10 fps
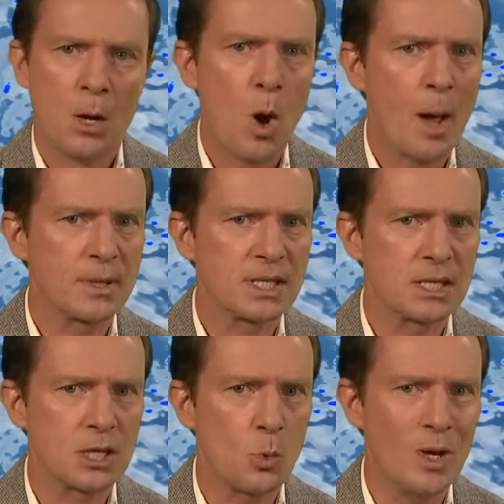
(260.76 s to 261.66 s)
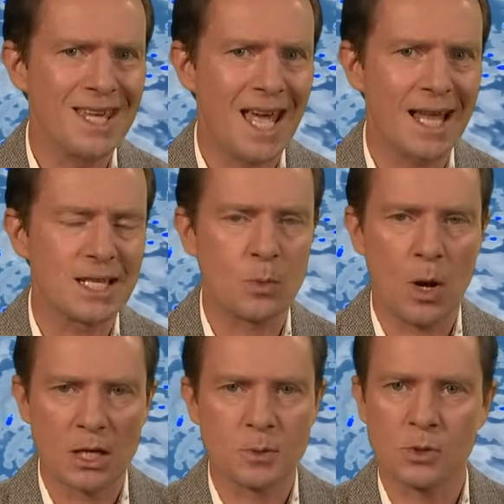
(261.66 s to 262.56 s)
What happens into the weekends?
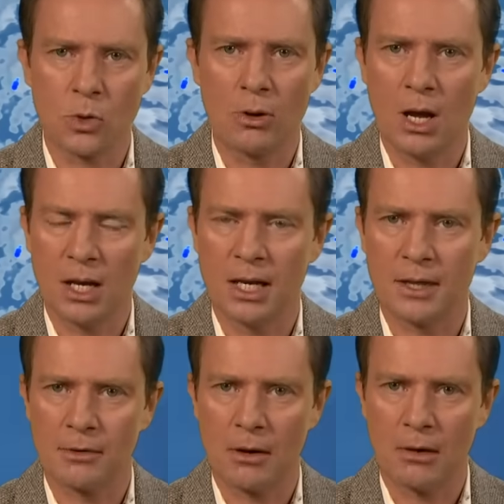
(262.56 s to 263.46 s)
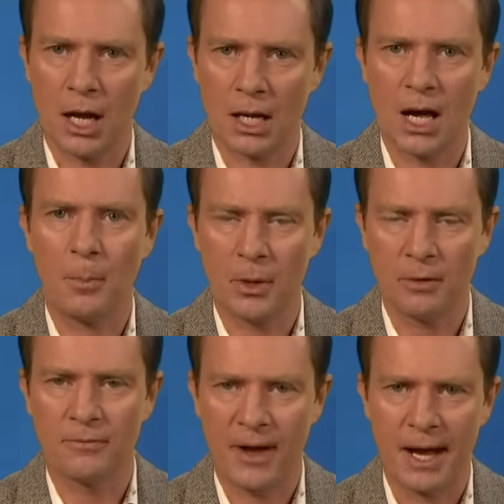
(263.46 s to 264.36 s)
Well, as we saw earlier, there are a couple
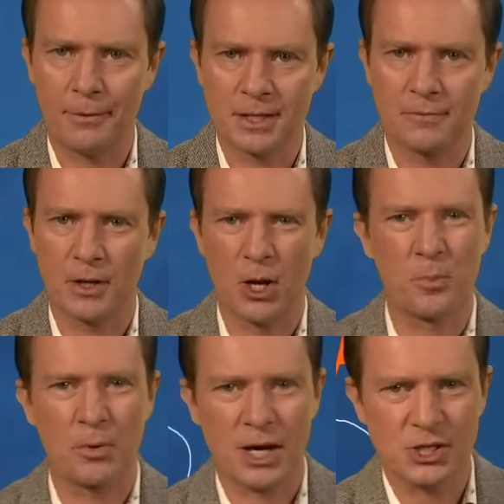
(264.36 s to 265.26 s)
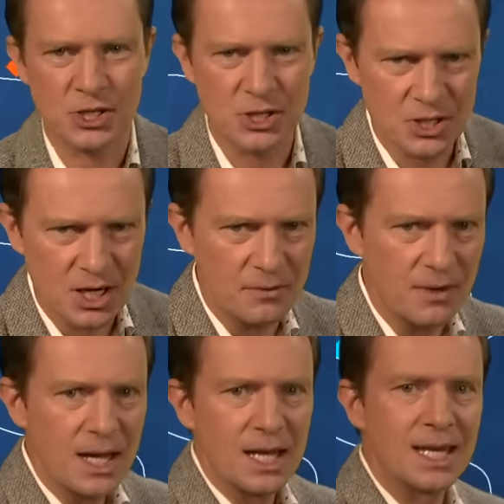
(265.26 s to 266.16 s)
of areas of low pressure just kind of
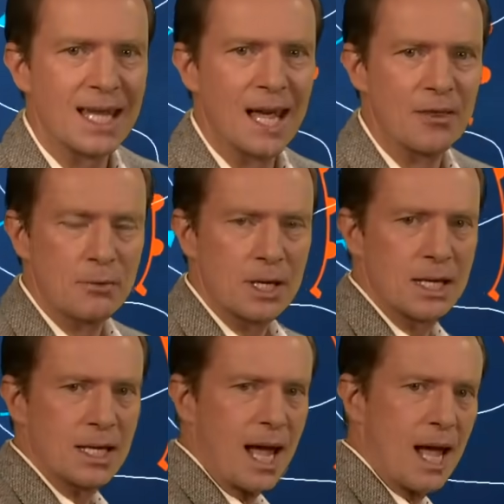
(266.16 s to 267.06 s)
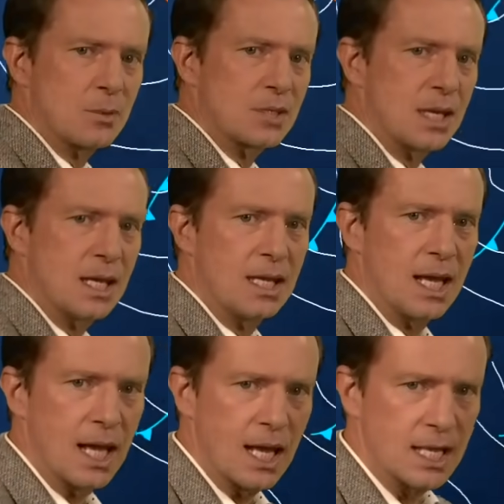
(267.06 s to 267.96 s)
gathering out in the
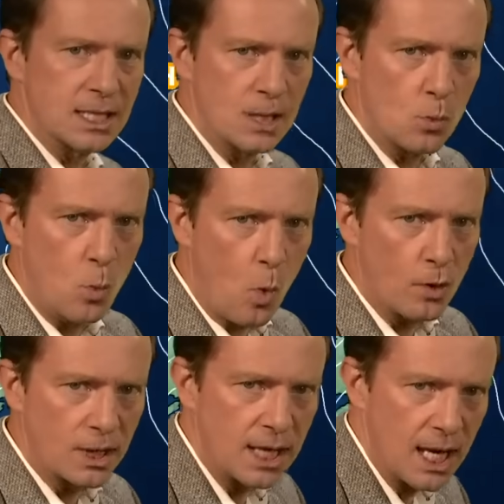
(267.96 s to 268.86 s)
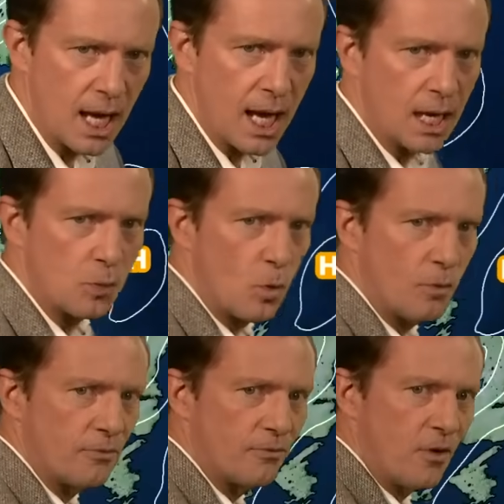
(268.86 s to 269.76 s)
Atlantic, one here and
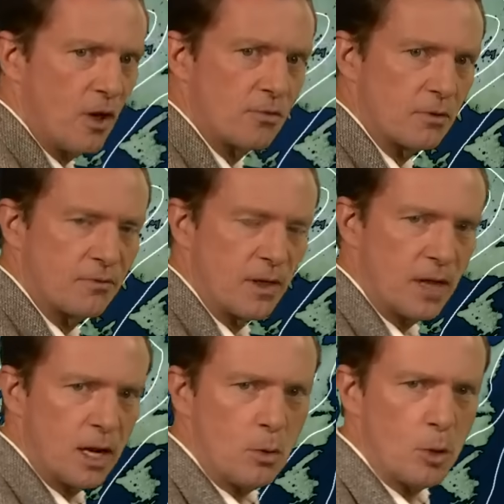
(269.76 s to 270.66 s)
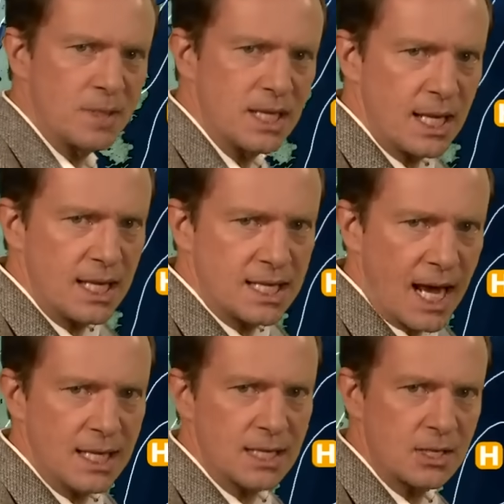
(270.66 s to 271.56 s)
one further afield. They don't look particularly
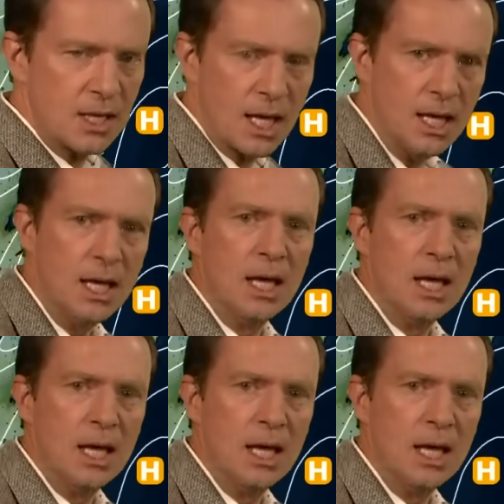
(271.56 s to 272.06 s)
intense, do they?